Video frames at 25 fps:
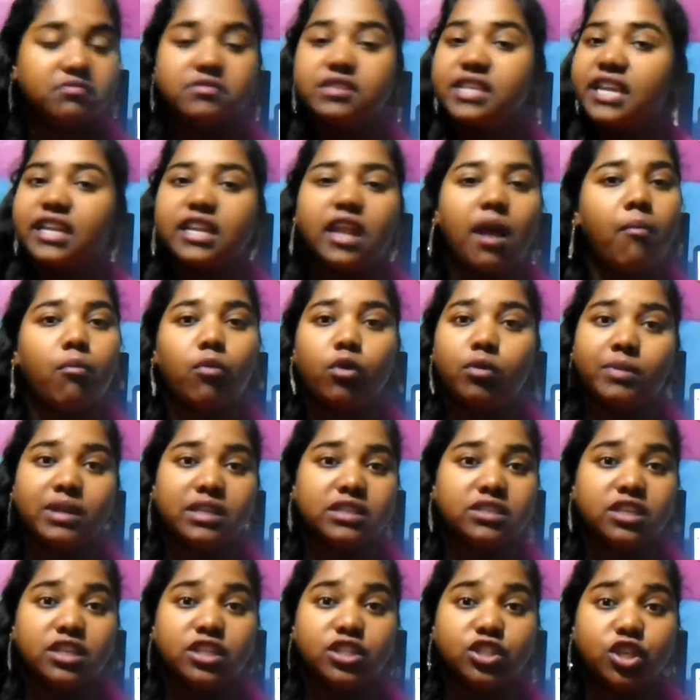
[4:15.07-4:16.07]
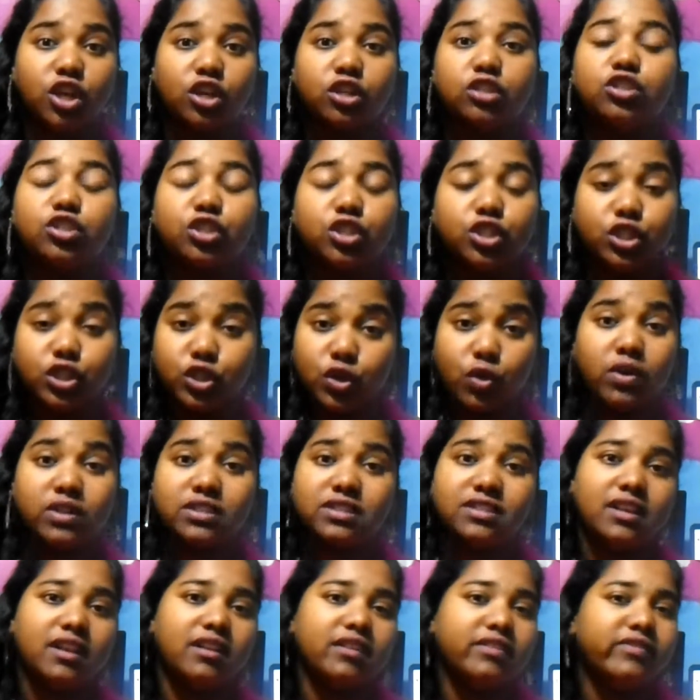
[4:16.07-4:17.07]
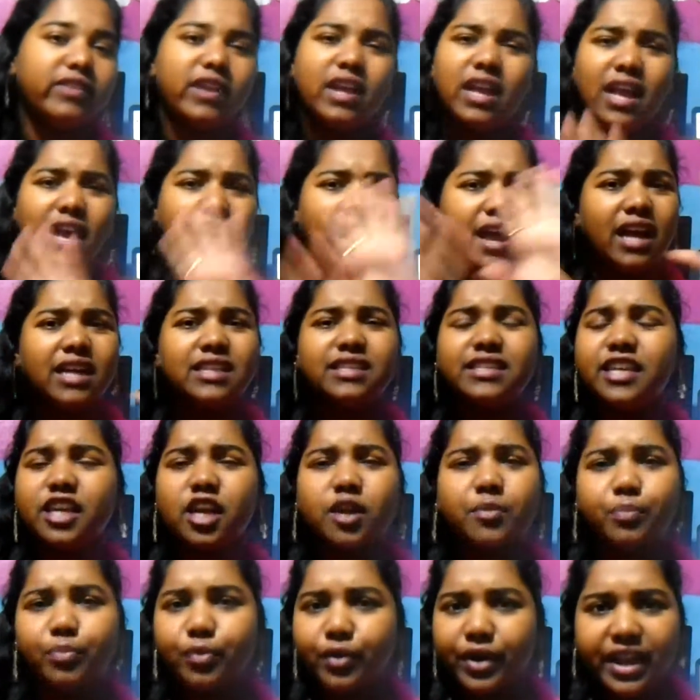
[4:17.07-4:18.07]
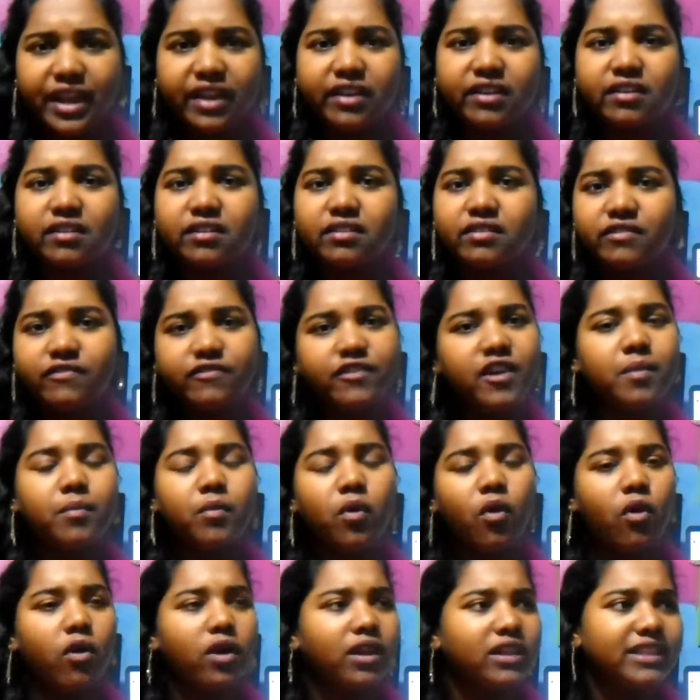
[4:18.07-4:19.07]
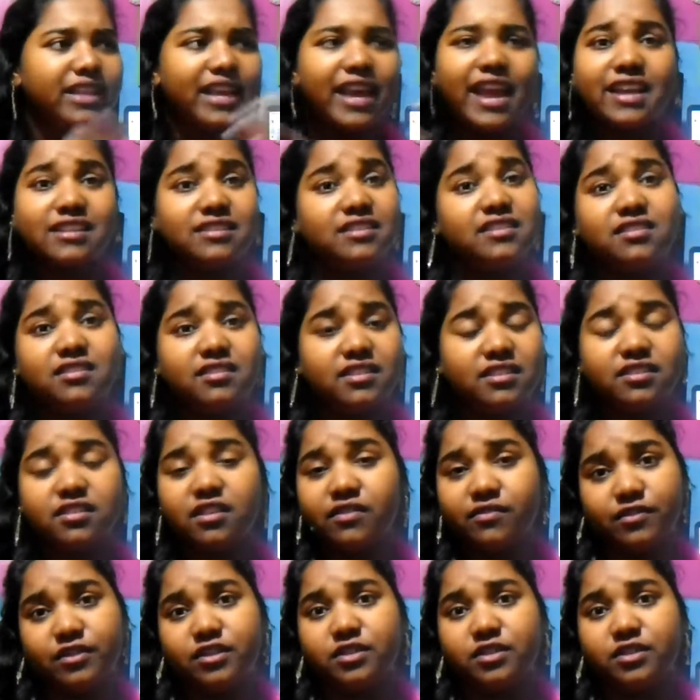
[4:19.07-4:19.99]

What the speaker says: take that moment to indulge yourself and take a break from all the hecticness of